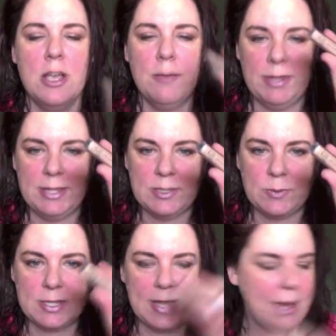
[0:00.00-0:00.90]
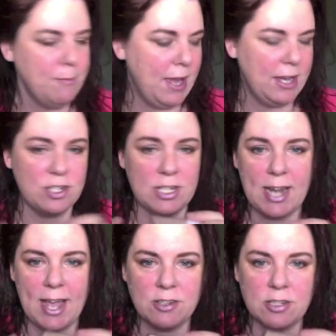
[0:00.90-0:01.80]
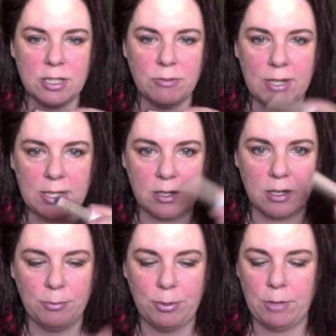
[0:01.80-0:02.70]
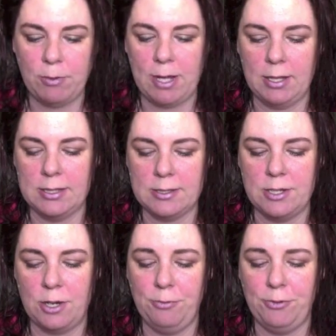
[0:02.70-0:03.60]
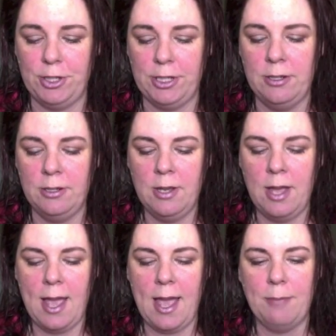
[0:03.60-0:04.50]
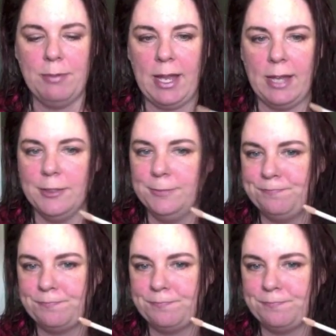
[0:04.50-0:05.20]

But this was light beige, and it actually went on pretty well. It's doe-footed applicator,